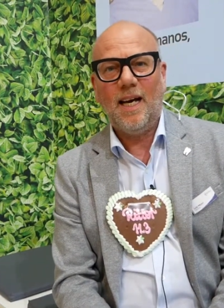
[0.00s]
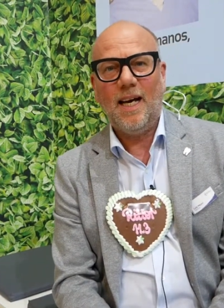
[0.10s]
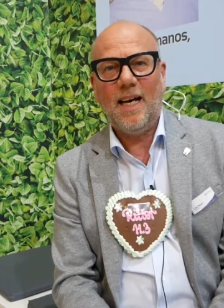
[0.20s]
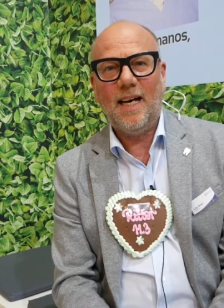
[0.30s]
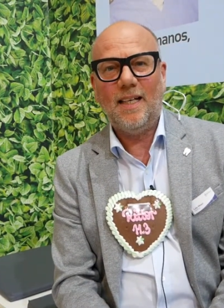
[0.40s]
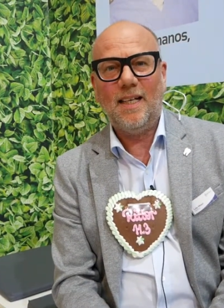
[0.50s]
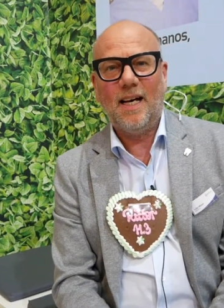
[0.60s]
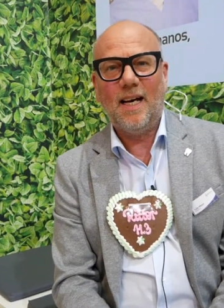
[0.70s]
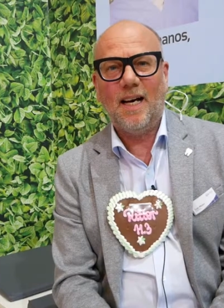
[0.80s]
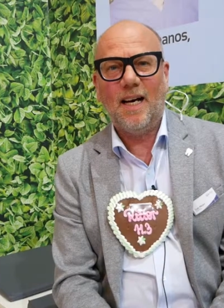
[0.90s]
And
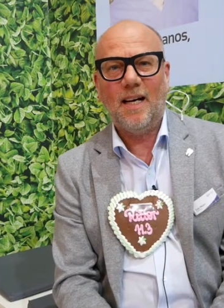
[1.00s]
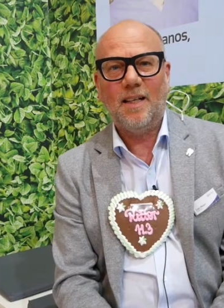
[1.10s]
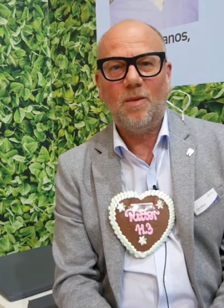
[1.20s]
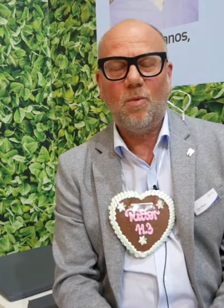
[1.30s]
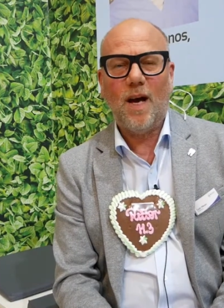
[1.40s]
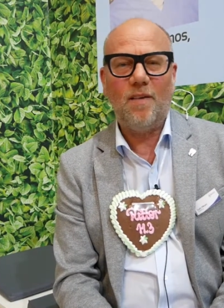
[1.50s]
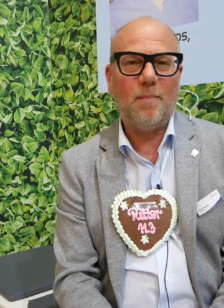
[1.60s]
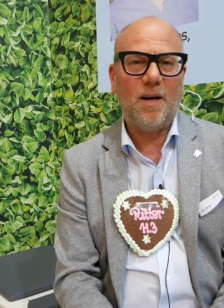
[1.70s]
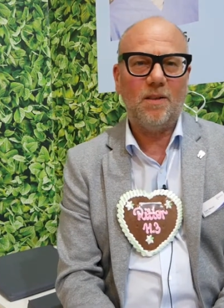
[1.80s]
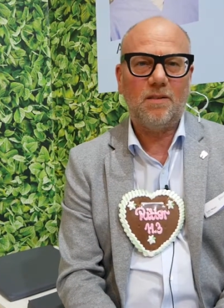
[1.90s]
we have
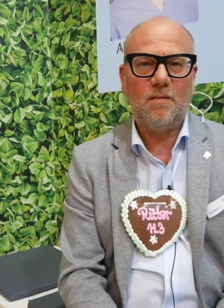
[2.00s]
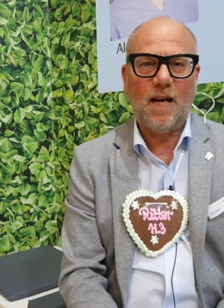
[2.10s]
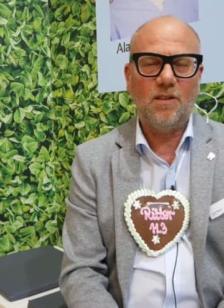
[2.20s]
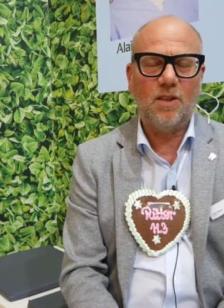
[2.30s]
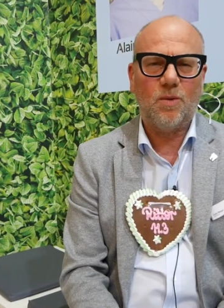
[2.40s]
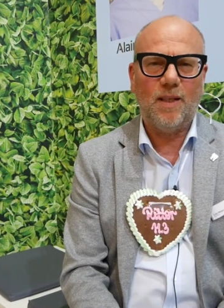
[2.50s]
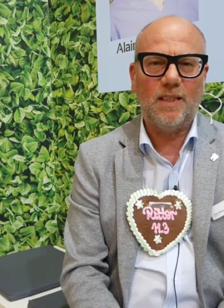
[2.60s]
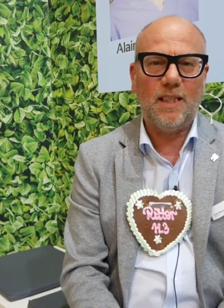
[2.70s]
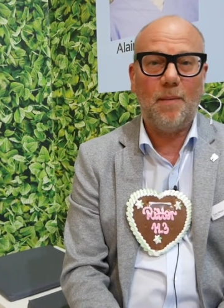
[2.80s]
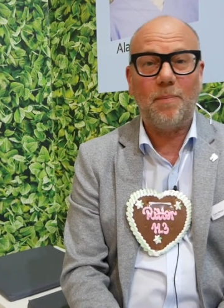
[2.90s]
about
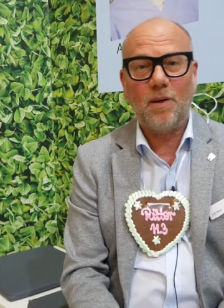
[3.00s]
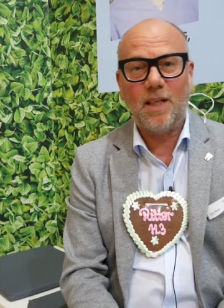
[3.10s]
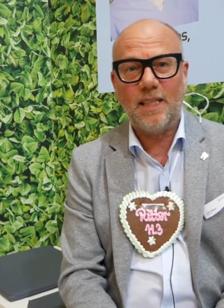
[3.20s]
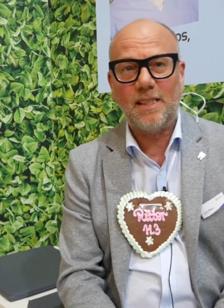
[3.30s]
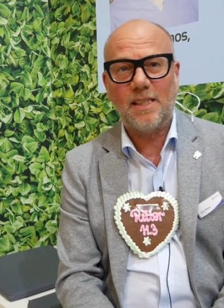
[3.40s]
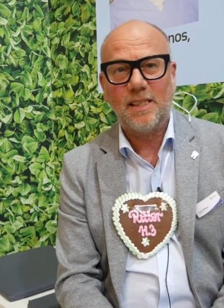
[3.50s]
120 employees,